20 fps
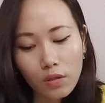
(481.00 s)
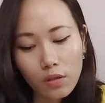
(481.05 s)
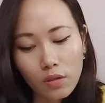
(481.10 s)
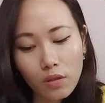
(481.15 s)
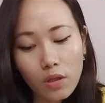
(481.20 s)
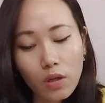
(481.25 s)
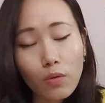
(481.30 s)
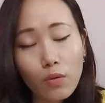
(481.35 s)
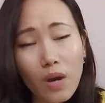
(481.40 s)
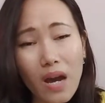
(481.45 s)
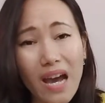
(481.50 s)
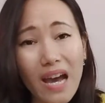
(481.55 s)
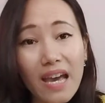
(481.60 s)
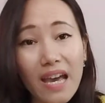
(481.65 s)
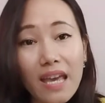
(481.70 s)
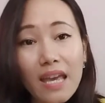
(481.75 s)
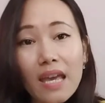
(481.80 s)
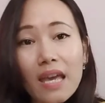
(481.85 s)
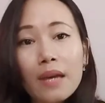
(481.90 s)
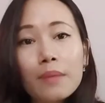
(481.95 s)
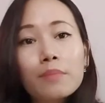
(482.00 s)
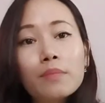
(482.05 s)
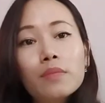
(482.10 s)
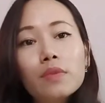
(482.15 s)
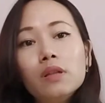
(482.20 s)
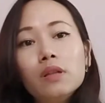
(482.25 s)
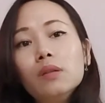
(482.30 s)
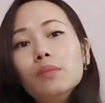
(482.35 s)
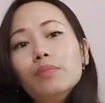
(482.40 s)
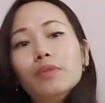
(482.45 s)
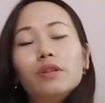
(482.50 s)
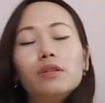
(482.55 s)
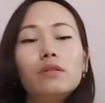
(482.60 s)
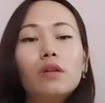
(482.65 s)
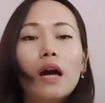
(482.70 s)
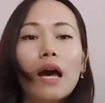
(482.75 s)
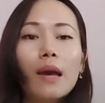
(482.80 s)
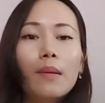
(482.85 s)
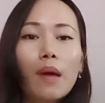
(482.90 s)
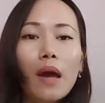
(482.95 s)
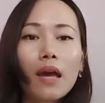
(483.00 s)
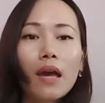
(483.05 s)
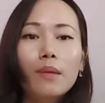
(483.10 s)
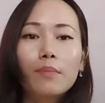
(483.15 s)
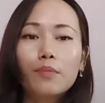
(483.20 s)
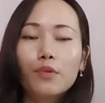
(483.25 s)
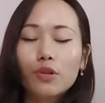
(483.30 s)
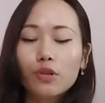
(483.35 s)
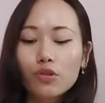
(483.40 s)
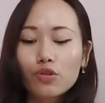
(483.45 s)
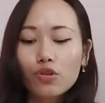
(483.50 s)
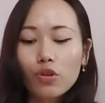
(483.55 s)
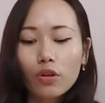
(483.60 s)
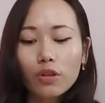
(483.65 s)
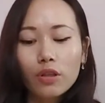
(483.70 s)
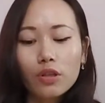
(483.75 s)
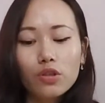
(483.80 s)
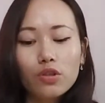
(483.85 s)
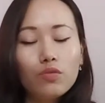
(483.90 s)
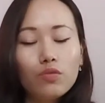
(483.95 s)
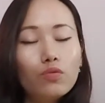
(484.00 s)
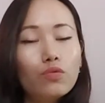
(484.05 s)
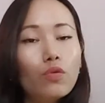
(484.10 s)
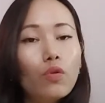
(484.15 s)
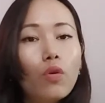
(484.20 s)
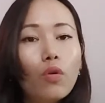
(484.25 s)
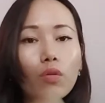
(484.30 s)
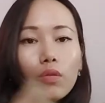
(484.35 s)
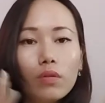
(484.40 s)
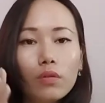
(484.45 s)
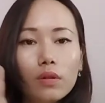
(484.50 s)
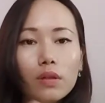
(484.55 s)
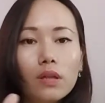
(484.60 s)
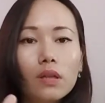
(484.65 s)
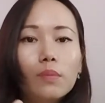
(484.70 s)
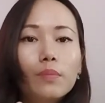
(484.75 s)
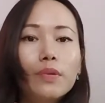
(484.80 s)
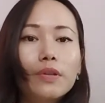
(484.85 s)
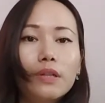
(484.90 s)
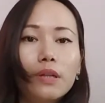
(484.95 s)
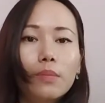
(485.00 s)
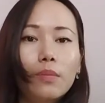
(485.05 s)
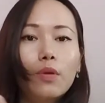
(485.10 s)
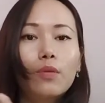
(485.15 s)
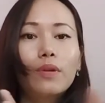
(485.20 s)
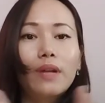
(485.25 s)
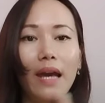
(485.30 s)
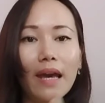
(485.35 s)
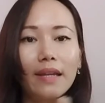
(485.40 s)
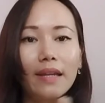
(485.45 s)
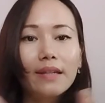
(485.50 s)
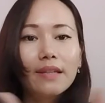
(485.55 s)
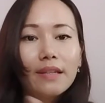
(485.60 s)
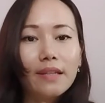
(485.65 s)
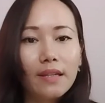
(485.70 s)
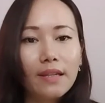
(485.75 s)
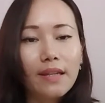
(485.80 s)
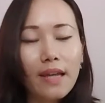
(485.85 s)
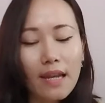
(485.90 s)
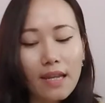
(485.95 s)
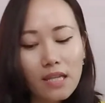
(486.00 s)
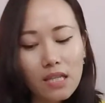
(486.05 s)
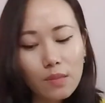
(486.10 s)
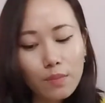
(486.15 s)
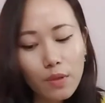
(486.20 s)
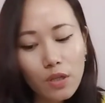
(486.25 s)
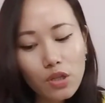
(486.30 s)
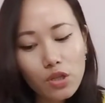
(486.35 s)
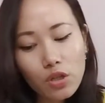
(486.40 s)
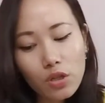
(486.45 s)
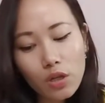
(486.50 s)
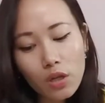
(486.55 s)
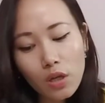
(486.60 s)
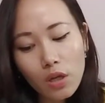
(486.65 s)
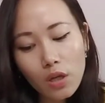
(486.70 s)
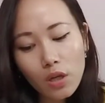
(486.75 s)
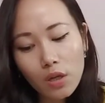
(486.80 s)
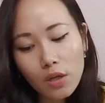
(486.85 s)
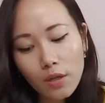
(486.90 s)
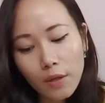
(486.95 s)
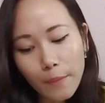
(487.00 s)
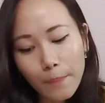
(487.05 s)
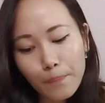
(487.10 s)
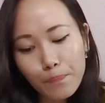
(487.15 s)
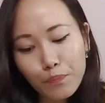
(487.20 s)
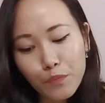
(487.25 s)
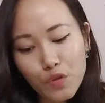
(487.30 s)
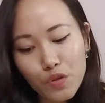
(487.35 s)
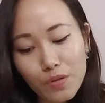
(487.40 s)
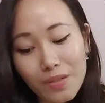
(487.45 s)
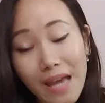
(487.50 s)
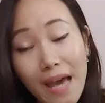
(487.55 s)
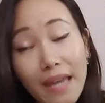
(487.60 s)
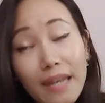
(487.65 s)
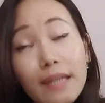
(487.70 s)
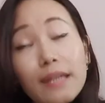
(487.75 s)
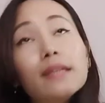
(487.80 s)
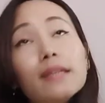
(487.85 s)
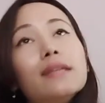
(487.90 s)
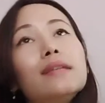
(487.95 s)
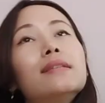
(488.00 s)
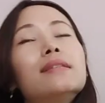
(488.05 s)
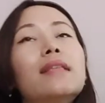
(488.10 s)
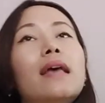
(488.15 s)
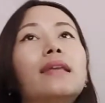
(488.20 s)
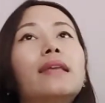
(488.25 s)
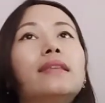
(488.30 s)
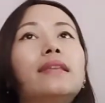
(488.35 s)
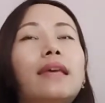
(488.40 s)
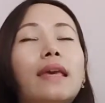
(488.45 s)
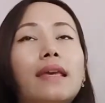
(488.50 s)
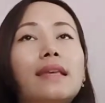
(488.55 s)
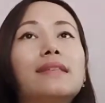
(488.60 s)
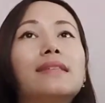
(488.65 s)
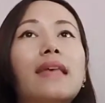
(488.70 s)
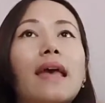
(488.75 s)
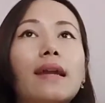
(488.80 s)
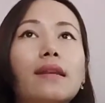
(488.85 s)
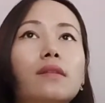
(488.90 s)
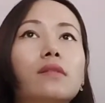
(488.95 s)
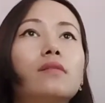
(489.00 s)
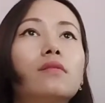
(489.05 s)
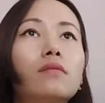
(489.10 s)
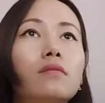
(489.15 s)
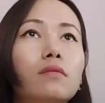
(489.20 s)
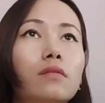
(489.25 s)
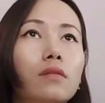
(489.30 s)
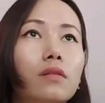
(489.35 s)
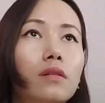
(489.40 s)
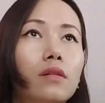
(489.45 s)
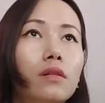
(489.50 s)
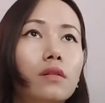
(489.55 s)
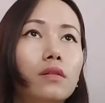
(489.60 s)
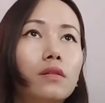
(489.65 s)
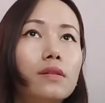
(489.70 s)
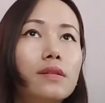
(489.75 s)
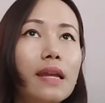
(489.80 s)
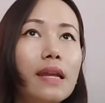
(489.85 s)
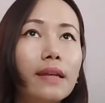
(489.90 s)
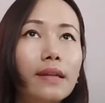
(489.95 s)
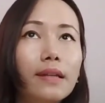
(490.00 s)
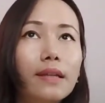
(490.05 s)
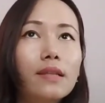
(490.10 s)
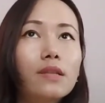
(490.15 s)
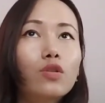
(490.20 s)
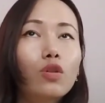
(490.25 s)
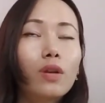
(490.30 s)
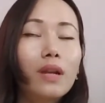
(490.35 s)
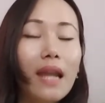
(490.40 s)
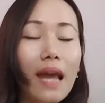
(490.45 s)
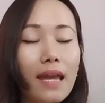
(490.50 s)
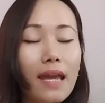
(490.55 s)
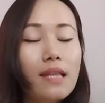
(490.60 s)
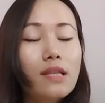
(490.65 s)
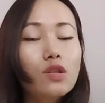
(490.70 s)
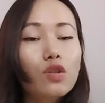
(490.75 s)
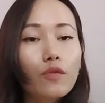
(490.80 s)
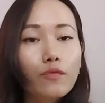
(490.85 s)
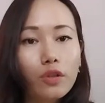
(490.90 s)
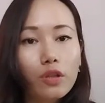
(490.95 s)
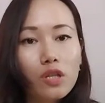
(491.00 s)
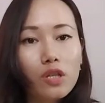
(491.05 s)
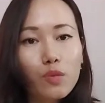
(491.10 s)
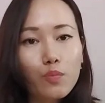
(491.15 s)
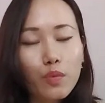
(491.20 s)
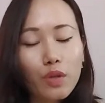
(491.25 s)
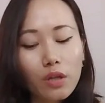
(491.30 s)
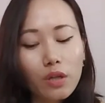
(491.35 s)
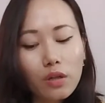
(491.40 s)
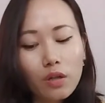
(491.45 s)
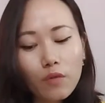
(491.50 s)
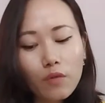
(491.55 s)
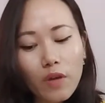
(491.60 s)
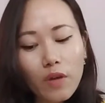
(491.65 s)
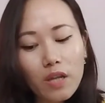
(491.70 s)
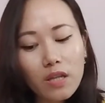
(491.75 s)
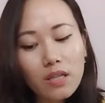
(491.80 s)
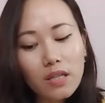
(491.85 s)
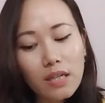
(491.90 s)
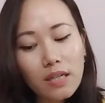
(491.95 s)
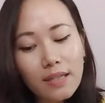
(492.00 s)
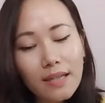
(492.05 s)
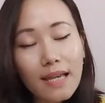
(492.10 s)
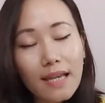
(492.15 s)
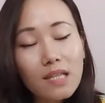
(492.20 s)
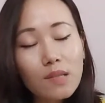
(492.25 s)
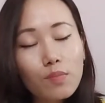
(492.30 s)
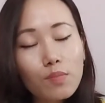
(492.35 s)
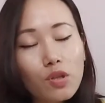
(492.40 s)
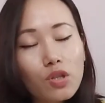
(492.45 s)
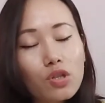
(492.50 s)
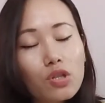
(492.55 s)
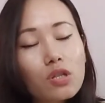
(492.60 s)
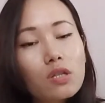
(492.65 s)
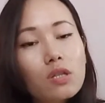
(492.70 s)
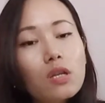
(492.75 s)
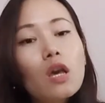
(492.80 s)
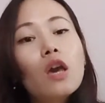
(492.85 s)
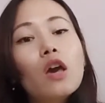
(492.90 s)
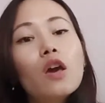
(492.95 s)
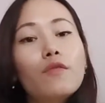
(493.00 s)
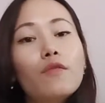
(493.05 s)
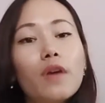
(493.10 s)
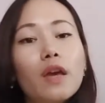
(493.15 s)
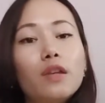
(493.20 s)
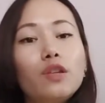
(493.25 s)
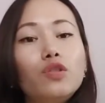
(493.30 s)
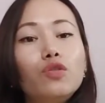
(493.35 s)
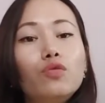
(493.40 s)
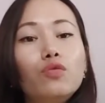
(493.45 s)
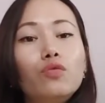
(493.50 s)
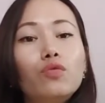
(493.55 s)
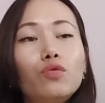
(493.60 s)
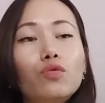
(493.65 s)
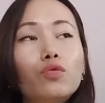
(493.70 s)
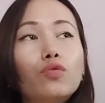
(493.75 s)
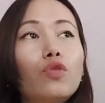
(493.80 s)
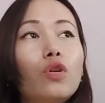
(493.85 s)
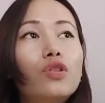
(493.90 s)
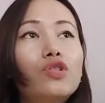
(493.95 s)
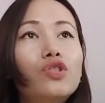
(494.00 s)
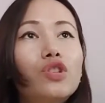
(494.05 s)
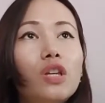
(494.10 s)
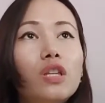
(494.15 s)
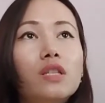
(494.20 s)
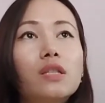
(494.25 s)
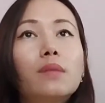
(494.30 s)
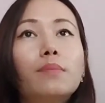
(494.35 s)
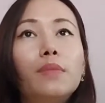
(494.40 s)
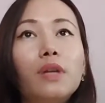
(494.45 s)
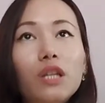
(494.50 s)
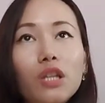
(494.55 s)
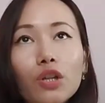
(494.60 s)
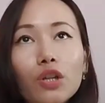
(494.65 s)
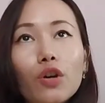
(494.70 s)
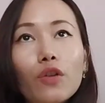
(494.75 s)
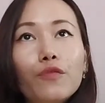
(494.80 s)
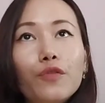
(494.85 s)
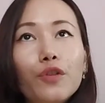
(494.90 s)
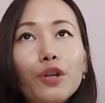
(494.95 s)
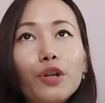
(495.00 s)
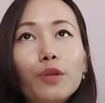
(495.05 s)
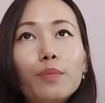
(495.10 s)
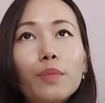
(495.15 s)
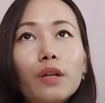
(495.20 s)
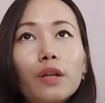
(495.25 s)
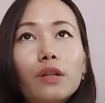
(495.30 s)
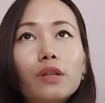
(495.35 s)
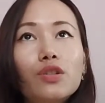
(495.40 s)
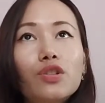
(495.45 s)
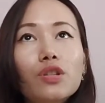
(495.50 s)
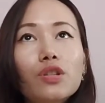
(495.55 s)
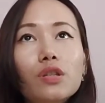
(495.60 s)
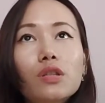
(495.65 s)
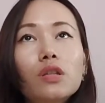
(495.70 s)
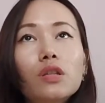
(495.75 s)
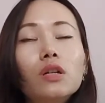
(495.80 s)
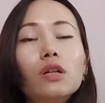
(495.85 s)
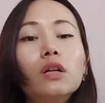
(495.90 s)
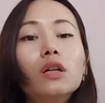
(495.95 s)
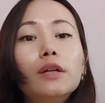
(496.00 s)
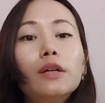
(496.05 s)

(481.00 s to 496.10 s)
Now I am pretty sure that you know a little bit about direct and indirect speech. So direct is like the exact sentence or lines of the speaker, whereas indirect speech is where you do not change the meaning of it but just the